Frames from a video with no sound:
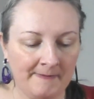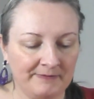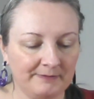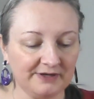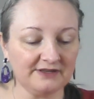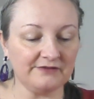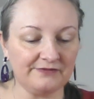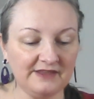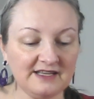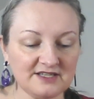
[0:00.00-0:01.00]
But
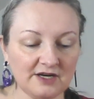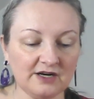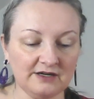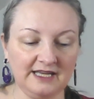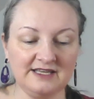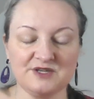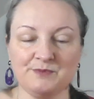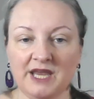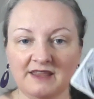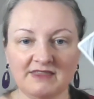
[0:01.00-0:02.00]
things are in
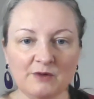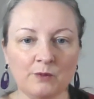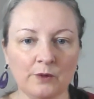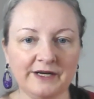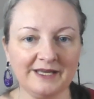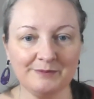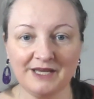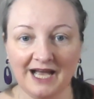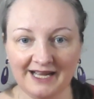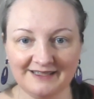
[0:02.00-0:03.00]
Spain, they're working
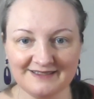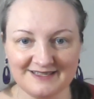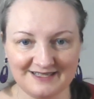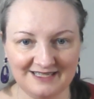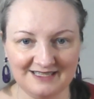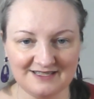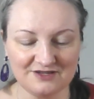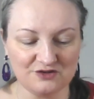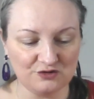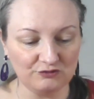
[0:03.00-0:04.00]
behind the
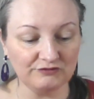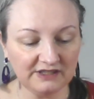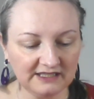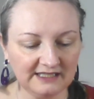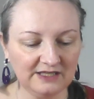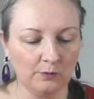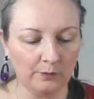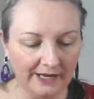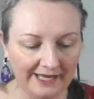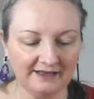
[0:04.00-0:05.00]
scenes to really
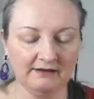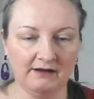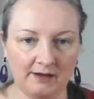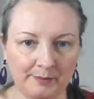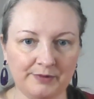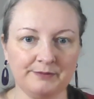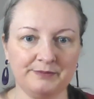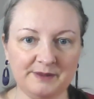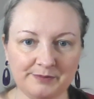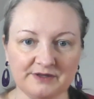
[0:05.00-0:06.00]
wake up
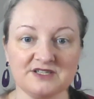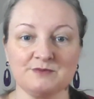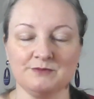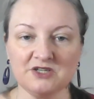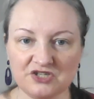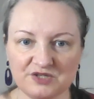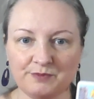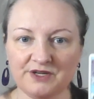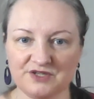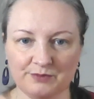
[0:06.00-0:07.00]
people as much as
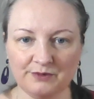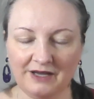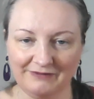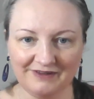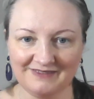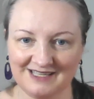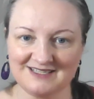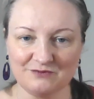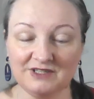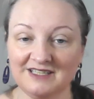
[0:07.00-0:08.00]
possible. I think
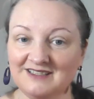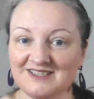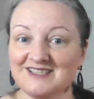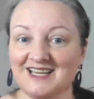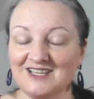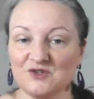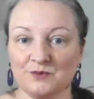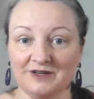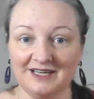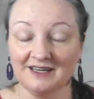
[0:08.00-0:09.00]
that's really the stage
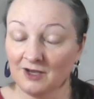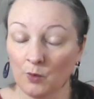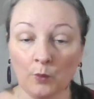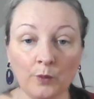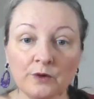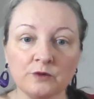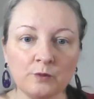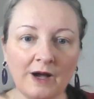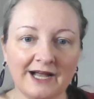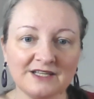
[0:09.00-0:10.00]
we're in
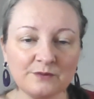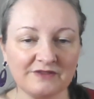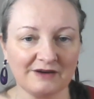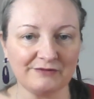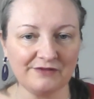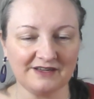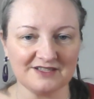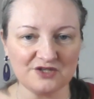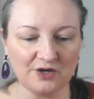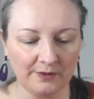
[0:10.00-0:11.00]
worldwide with everything
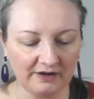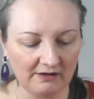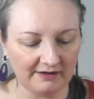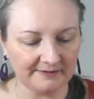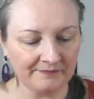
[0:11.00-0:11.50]
that's going on